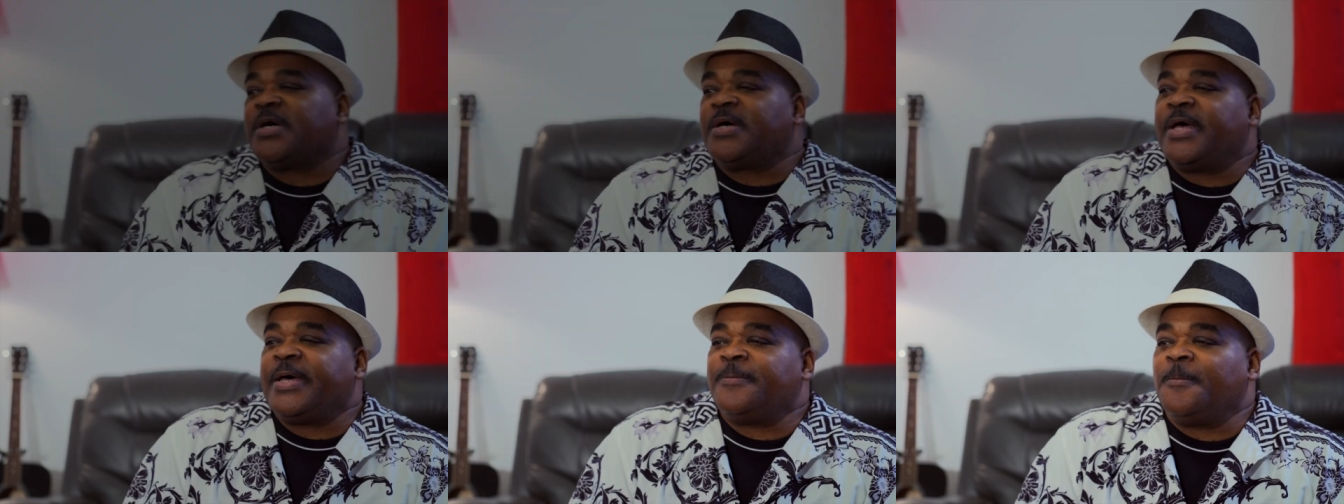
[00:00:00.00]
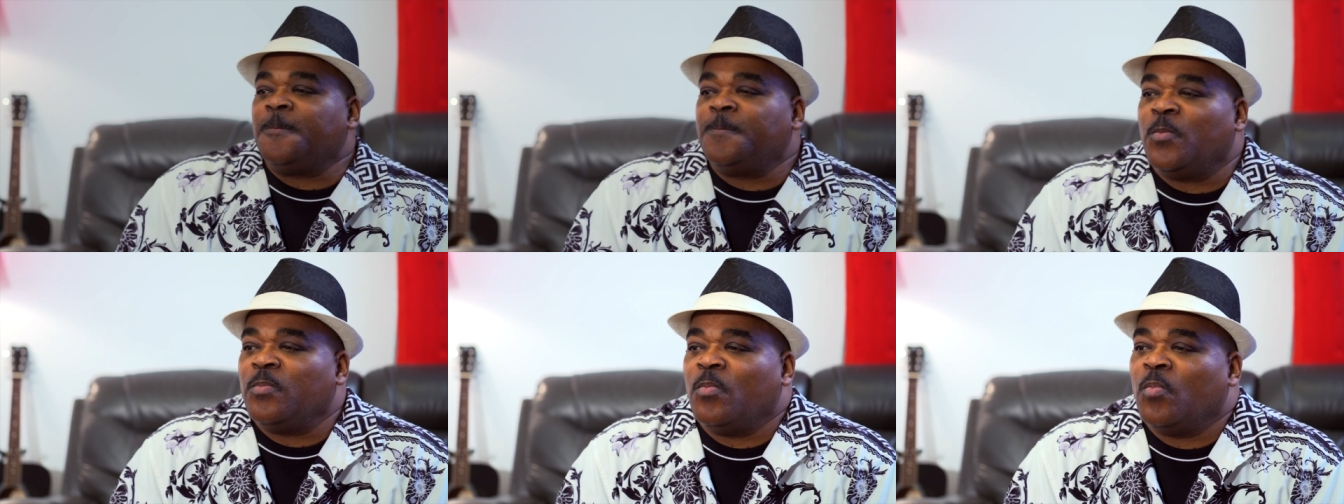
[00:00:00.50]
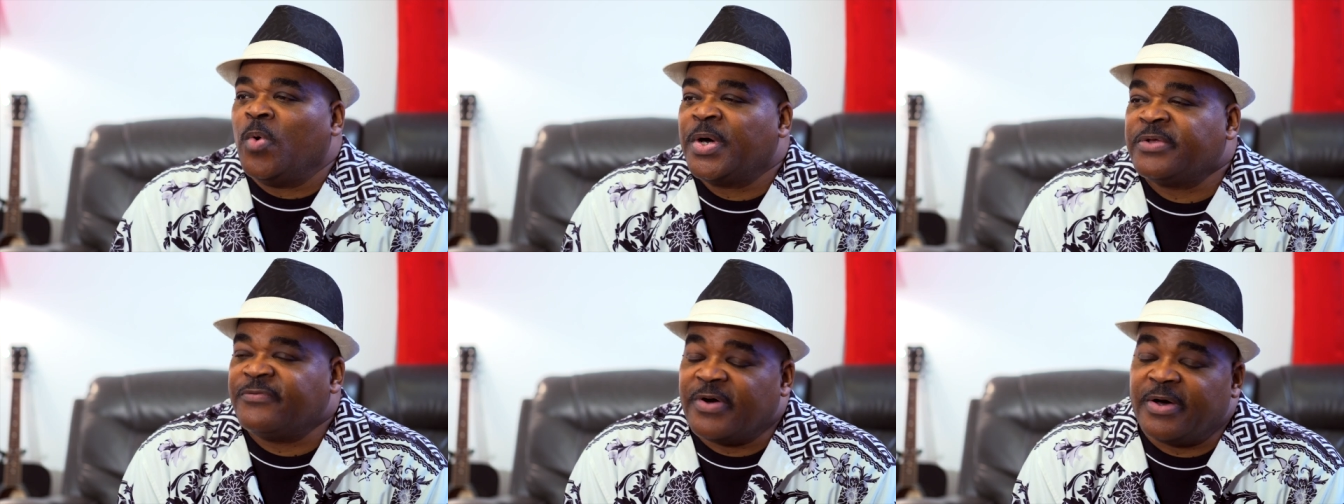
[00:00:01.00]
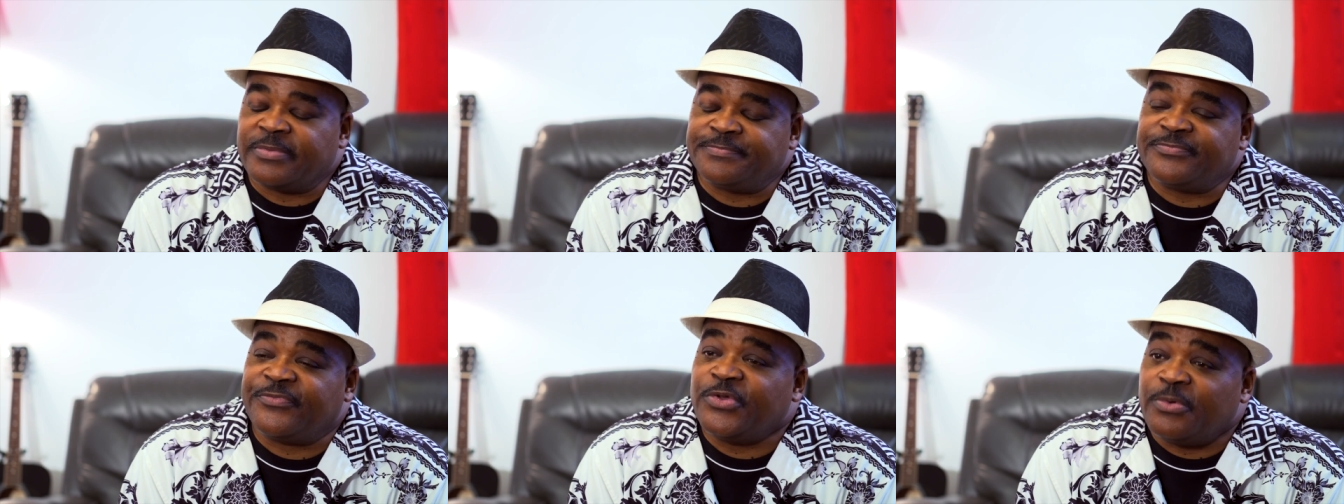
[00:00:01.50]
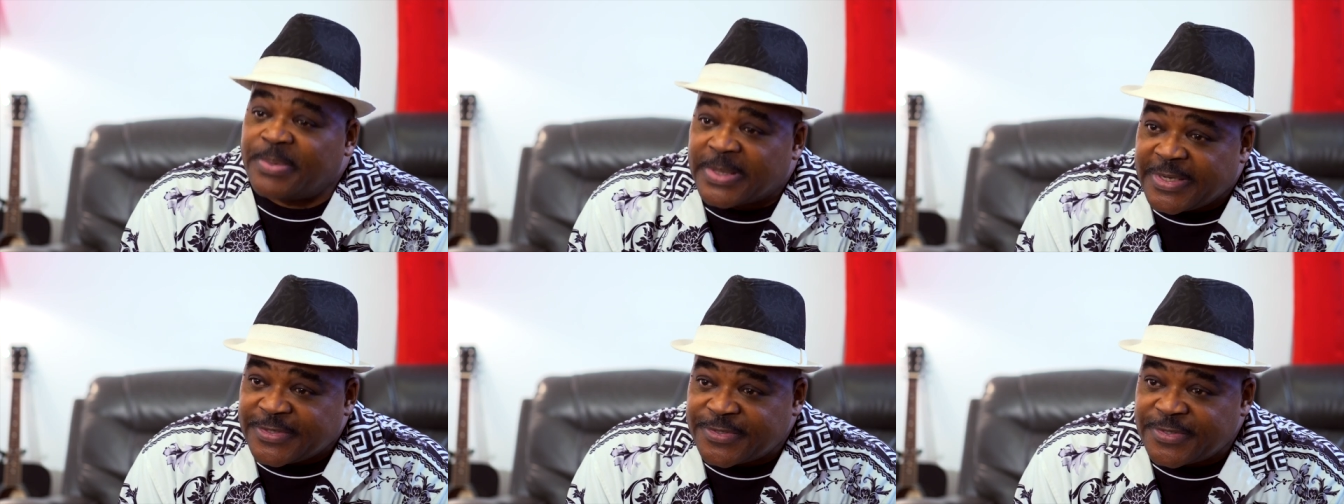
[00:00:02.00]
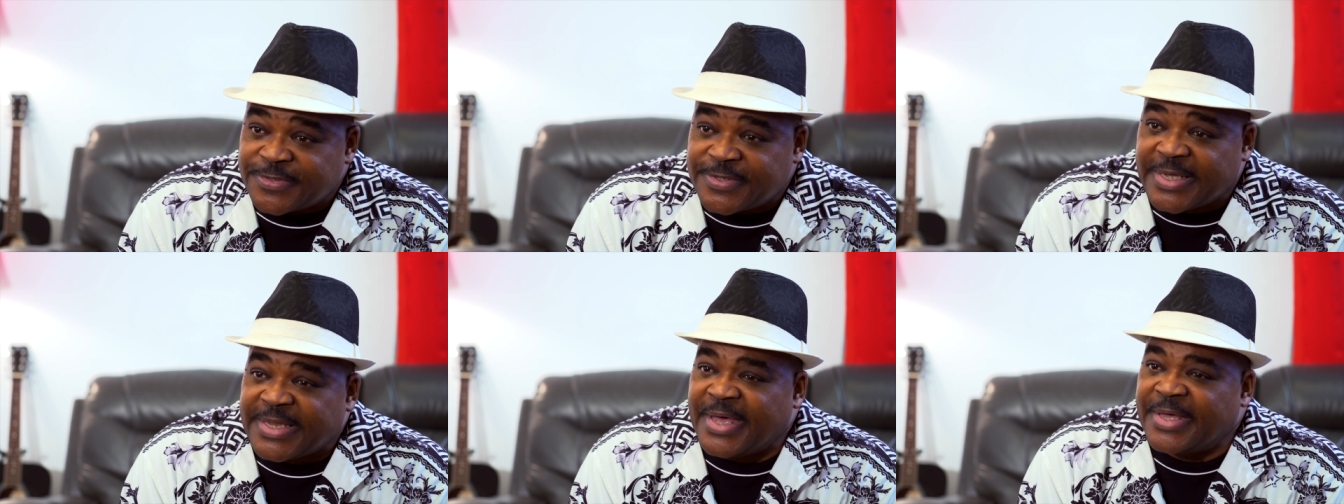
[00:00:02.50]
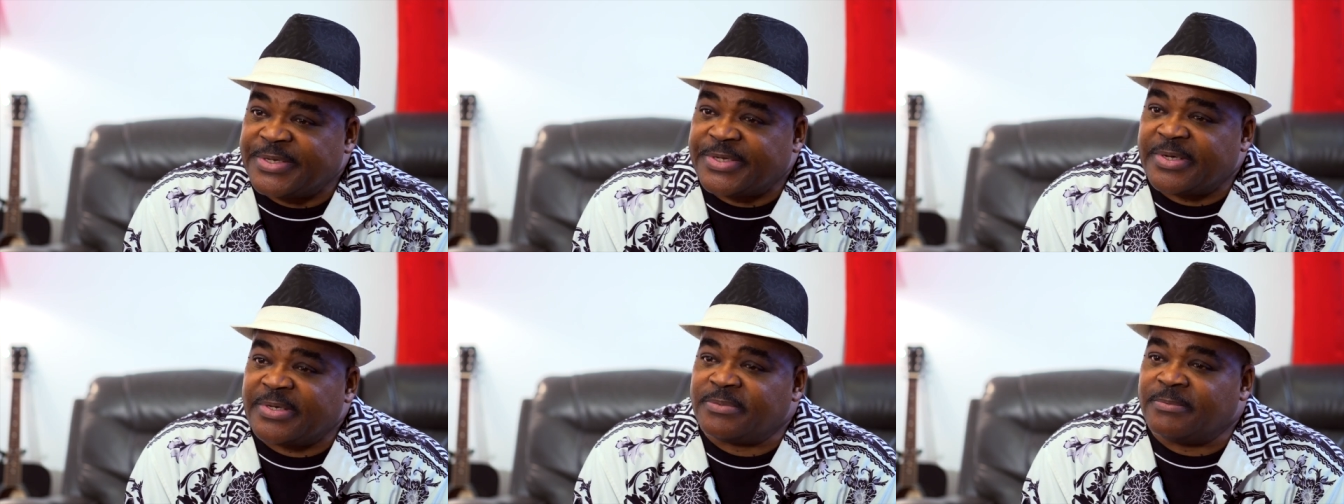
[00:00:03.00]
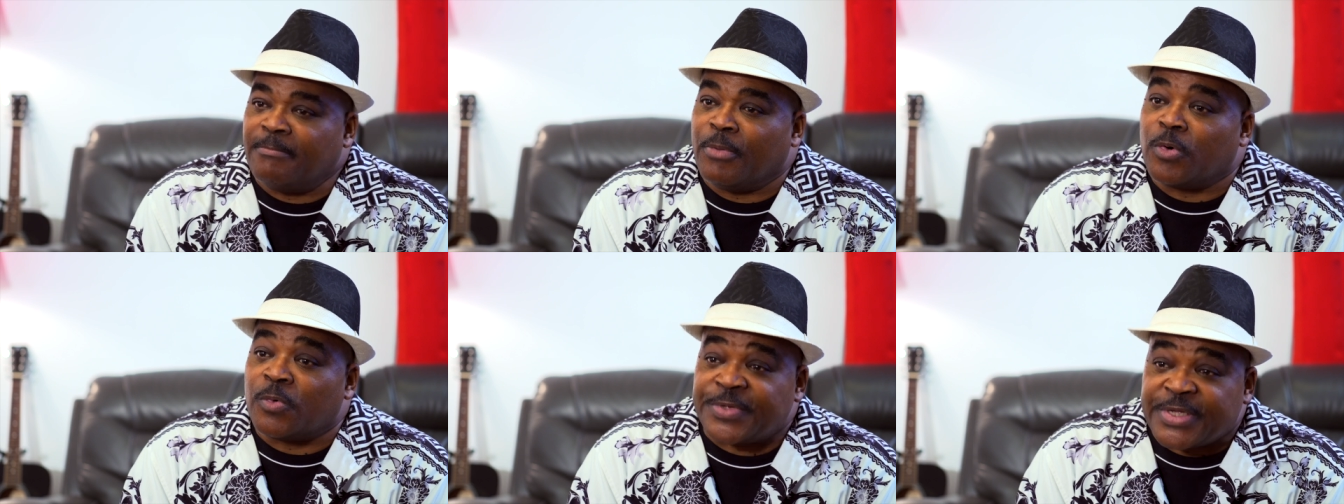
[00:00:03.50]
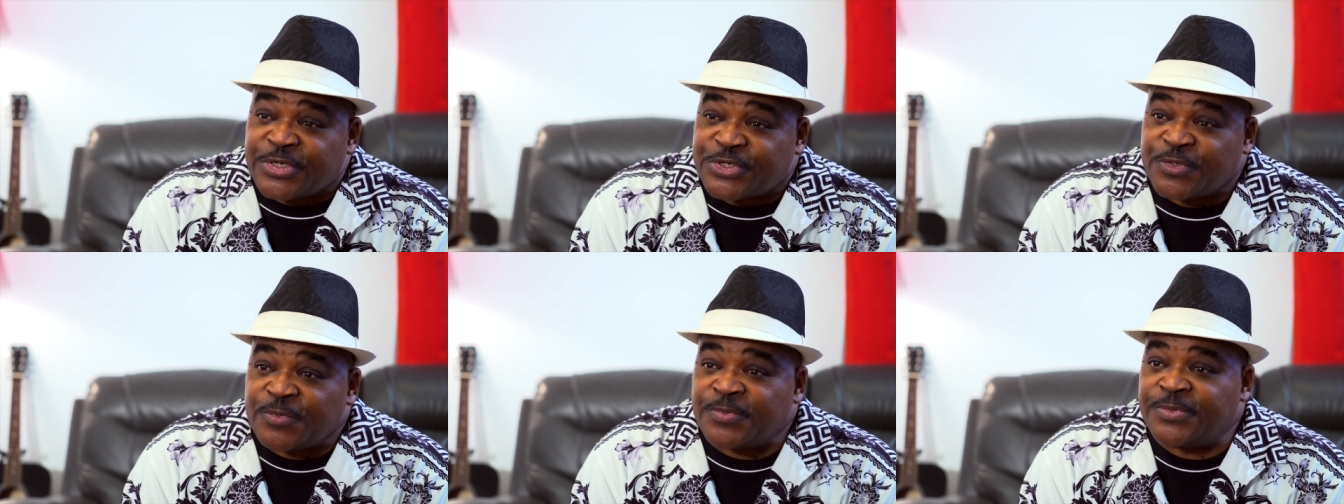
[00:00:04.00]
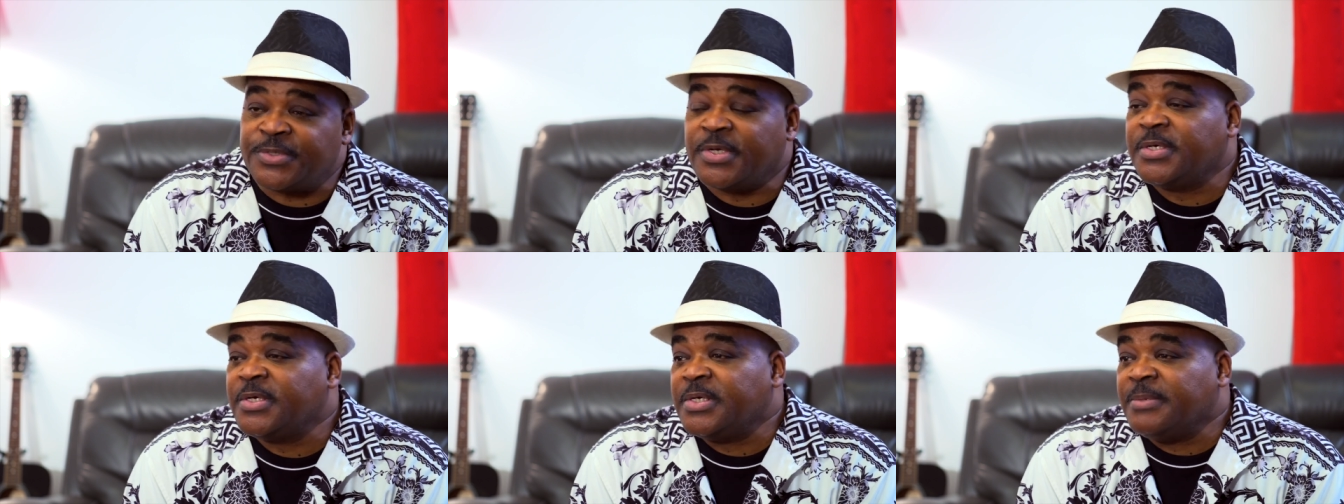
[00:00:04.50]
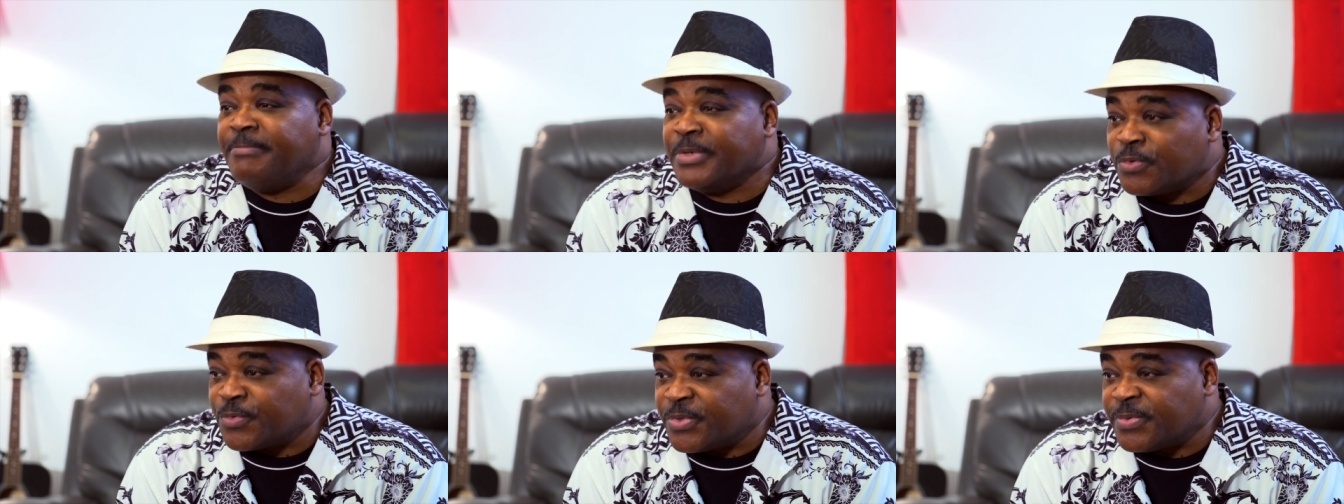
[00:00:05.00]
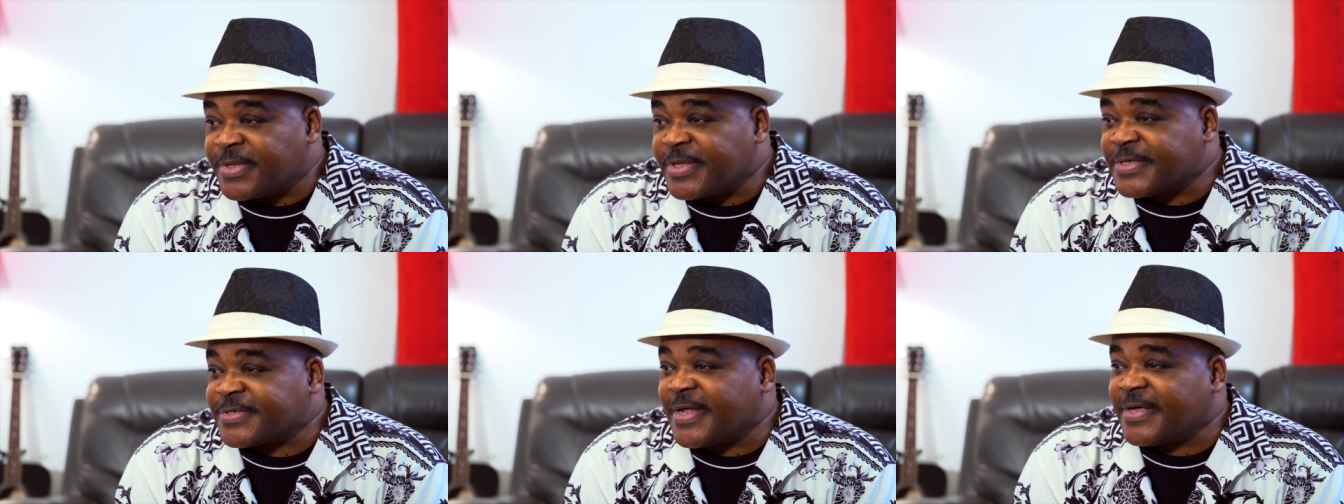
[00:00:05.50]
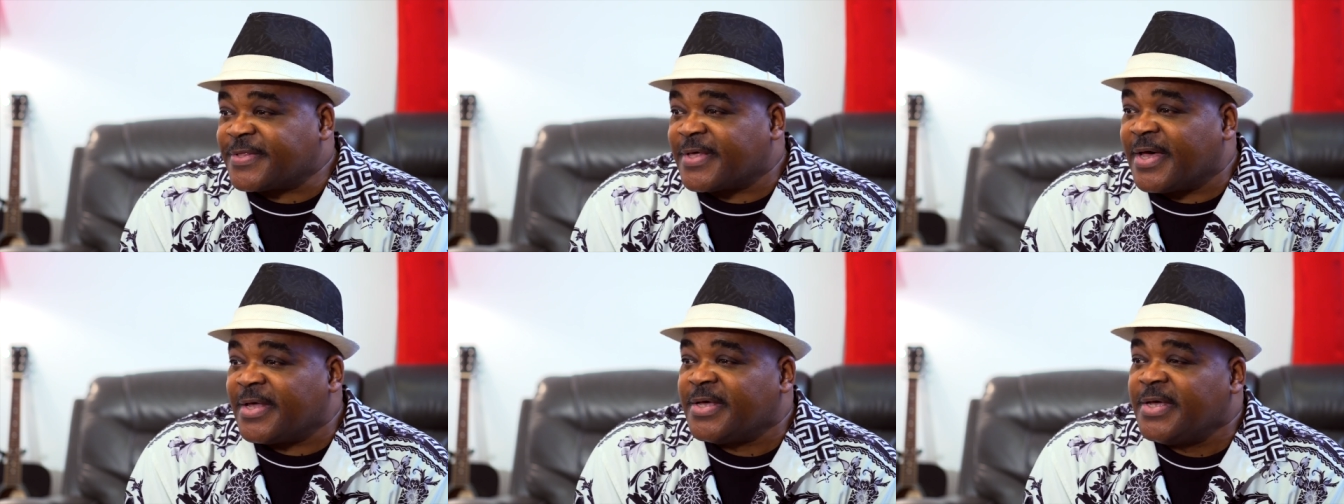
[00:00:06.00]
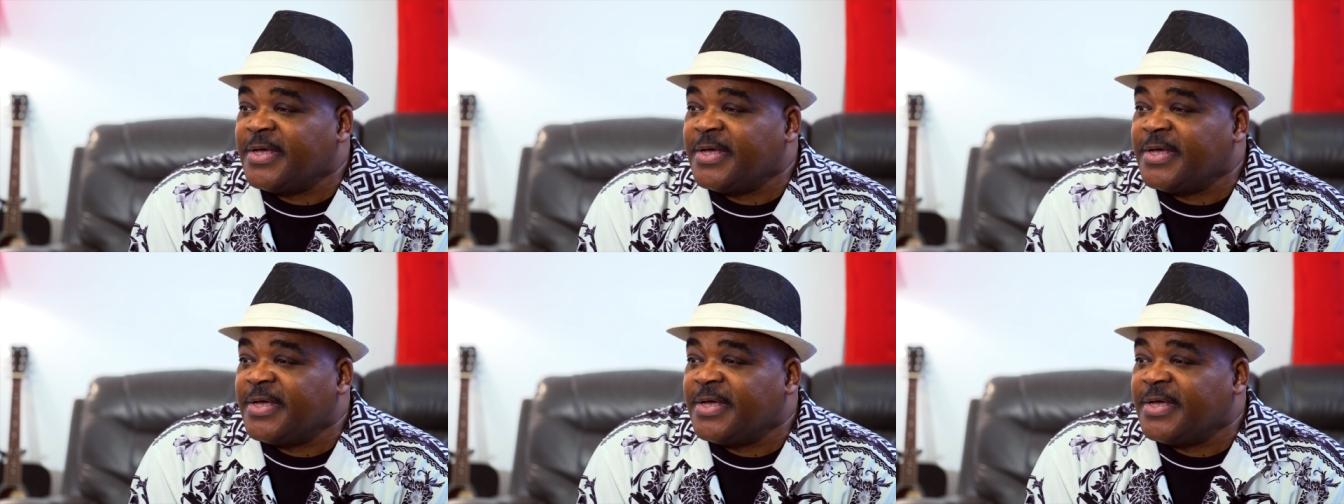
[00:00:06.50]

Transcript: uh, at one of a few places that had uh, mold issues, mildew, and things like that.